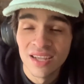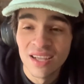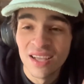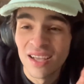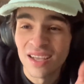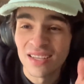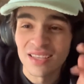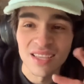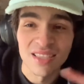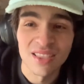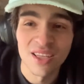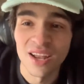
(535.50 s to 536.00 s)

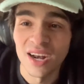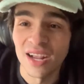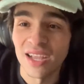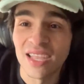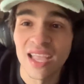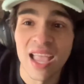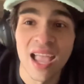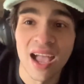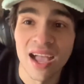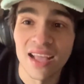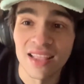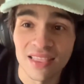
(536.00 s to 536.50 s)
because I thought
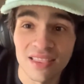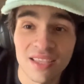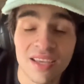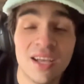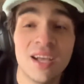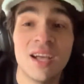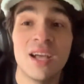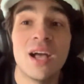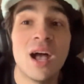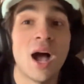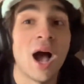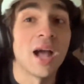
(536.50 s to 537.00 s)
I, I
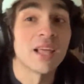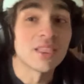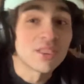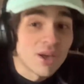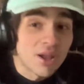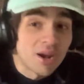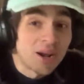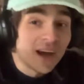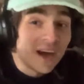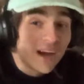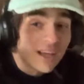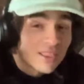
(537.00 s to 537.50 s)
I
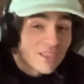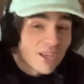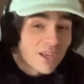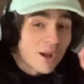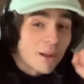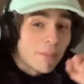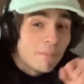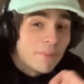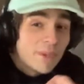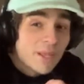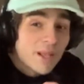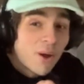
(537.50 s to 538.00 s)
thought I
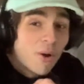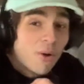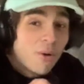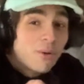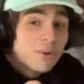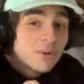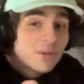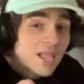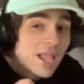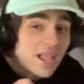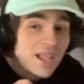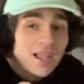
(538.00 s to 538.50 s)
thought a big
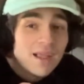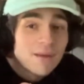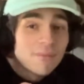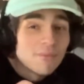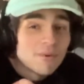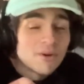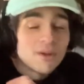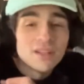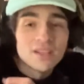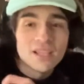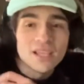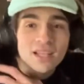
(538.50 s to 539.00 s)
old
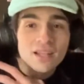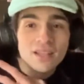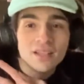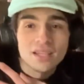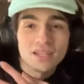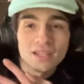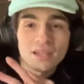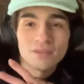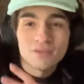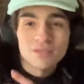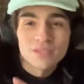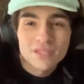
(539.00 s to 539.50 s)
camera, like a
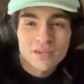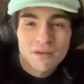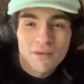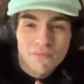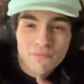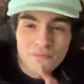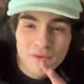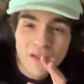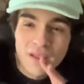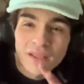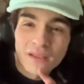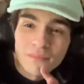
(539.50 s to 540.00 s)
like it was like a
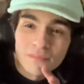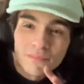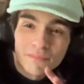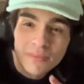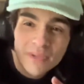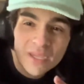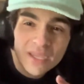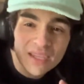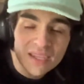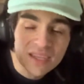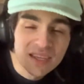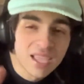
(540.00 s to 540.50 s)
fucking
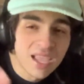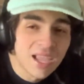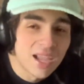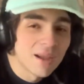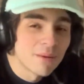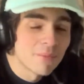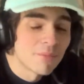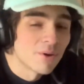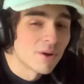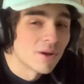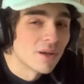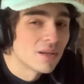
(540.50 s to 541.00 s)
big
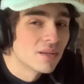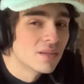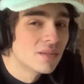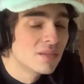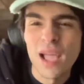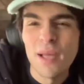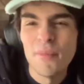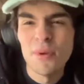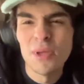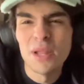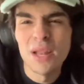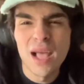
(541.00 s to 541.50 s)
camera.
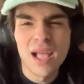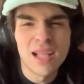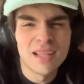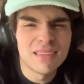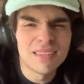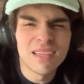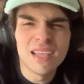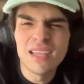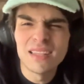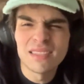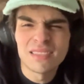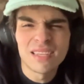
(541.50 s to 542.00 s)
I mean, I,
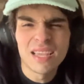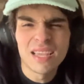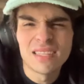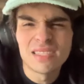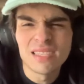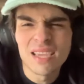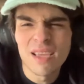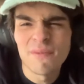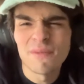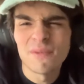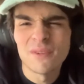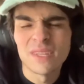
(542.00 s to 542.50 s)
it
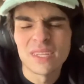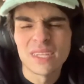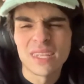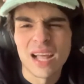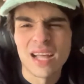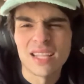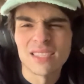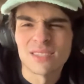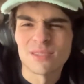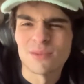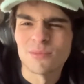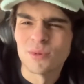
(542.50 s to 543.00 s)
definitely
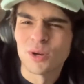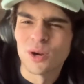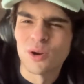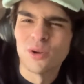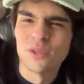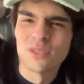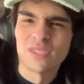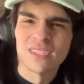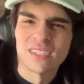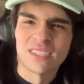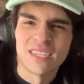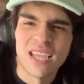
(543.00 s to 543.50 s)
got some
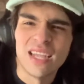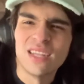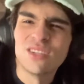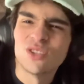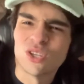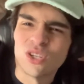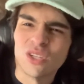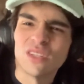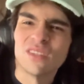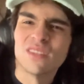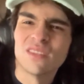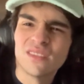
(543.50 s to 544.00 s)
girls'
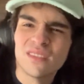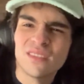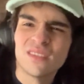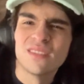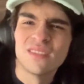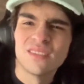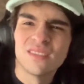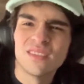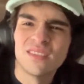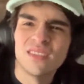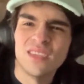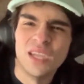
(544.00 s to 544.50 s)
attention.
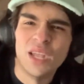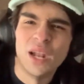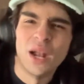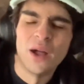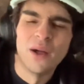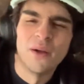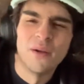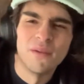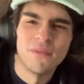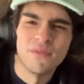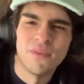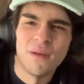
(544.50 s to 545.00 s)
You
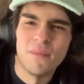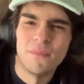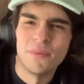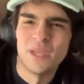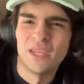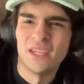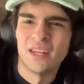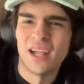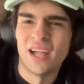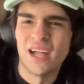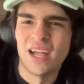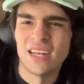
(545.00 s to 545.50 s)
know, if I'm
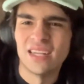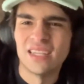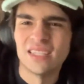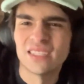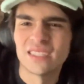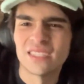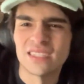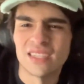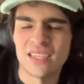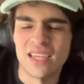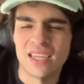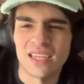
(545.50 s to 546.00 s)
being
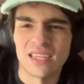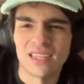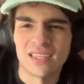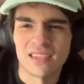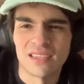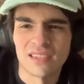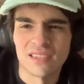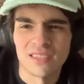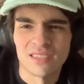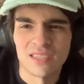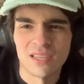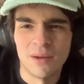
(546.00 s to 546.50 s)
honest, like
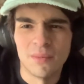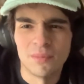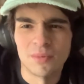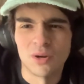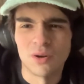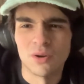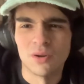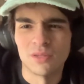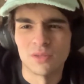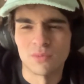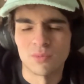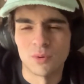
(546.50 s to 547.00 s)
some
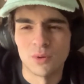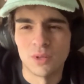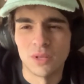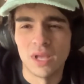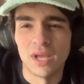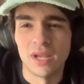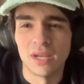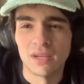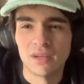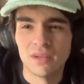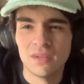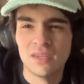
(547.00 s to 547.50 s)
girls were
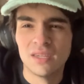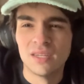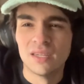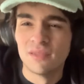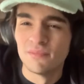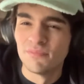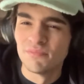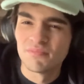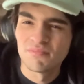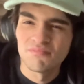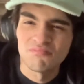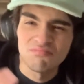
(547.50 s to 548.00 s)
like
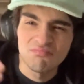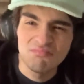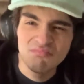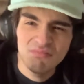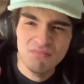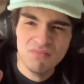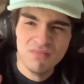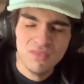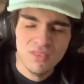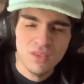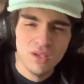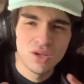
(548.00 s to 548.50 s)

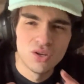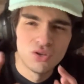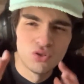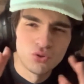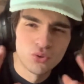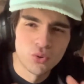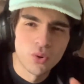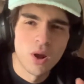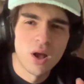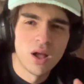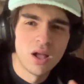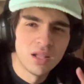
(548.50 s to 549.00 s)

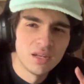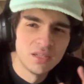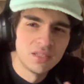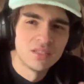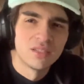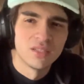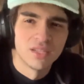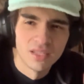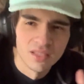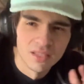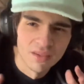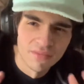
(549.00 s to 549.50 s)
drawn
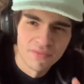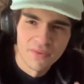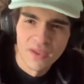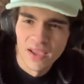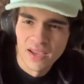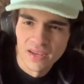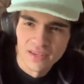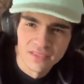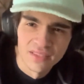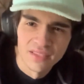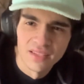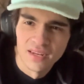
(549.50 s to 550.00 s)
to the
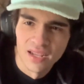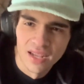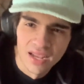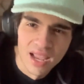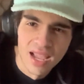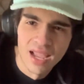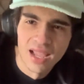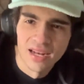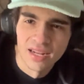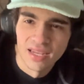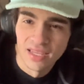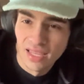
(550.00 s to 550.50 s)
fact that I
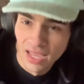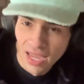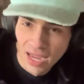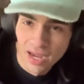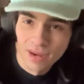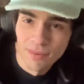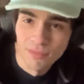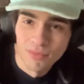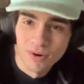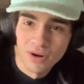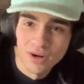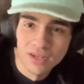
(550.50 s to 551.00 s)
had a
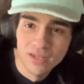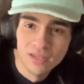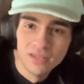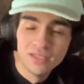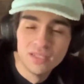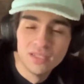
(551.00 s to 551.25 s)
camera,